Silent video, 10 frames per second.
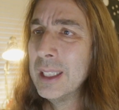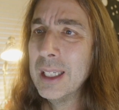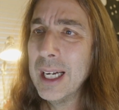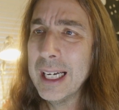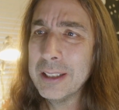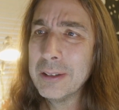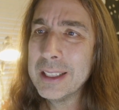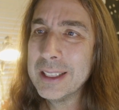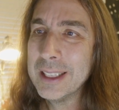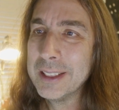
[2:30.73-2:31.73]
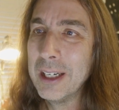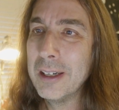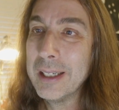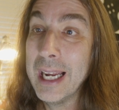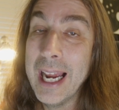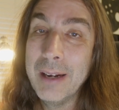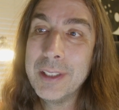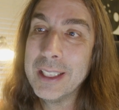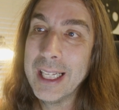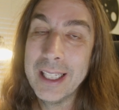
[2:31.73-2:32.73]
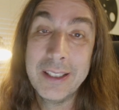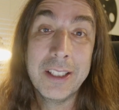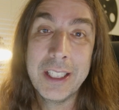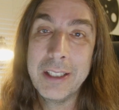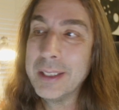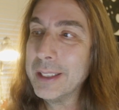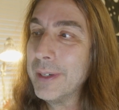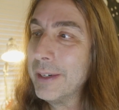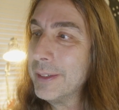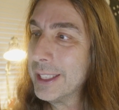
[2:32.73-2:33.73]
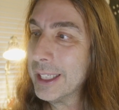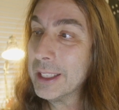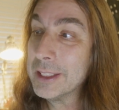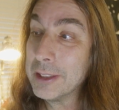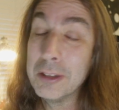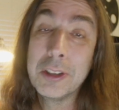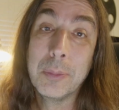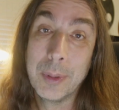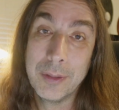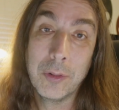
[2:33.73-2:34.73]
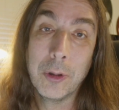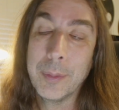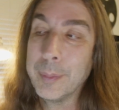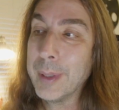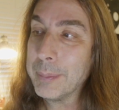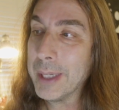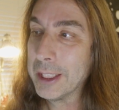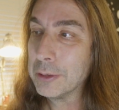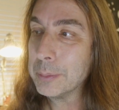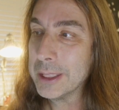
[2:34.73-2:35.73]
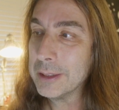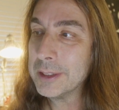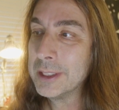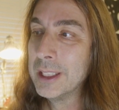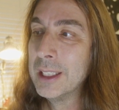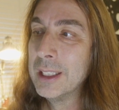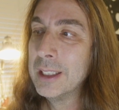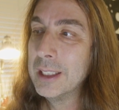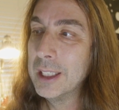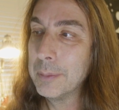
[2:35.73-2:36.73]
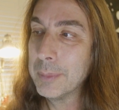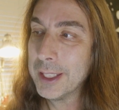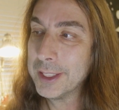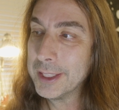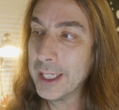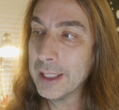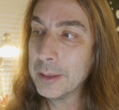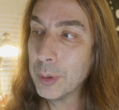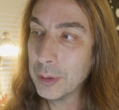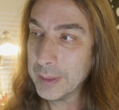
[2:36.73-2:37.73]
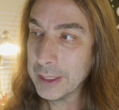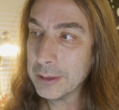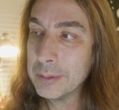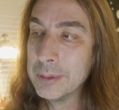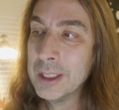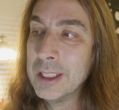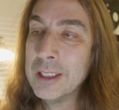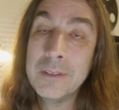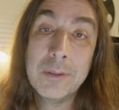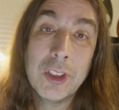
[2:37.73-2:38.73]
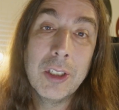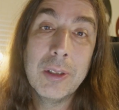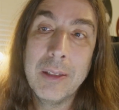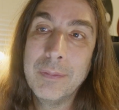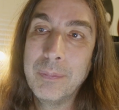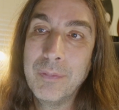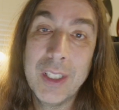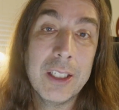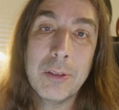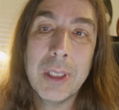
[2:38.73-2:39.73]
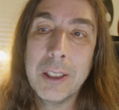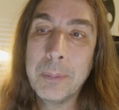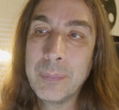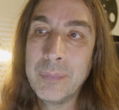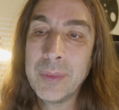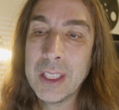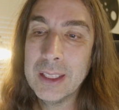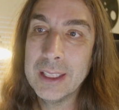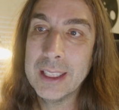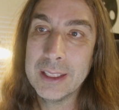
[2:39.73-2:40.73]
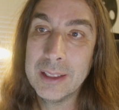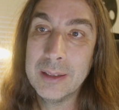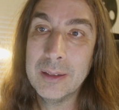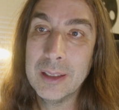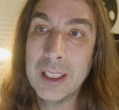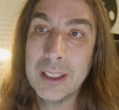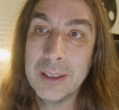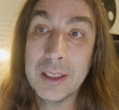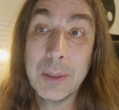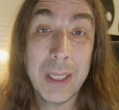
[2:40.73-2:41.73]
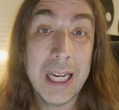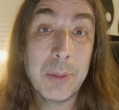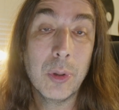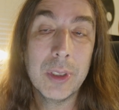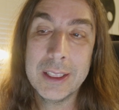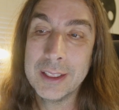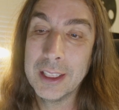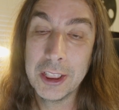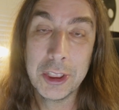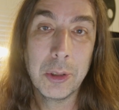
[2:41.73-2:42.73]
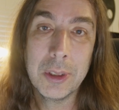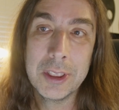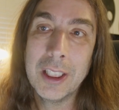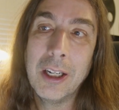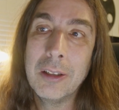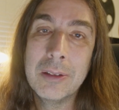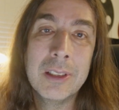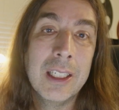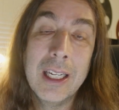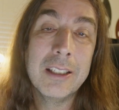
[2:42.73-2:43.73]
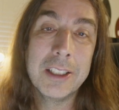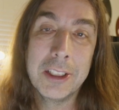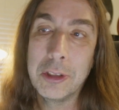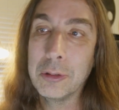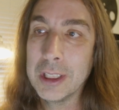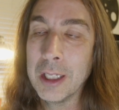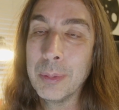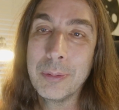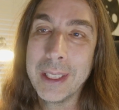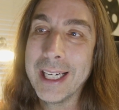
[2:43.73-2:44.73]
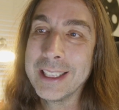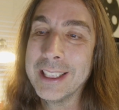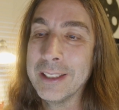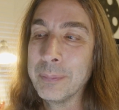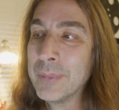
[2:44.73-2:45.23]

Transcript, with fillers: I noticed the song after that, The Theory of Everything, is also performed by Michael Mills and Marcela Bovio. So I figured, well, since The Blackboard is such a short song, I'll just do a double reaction.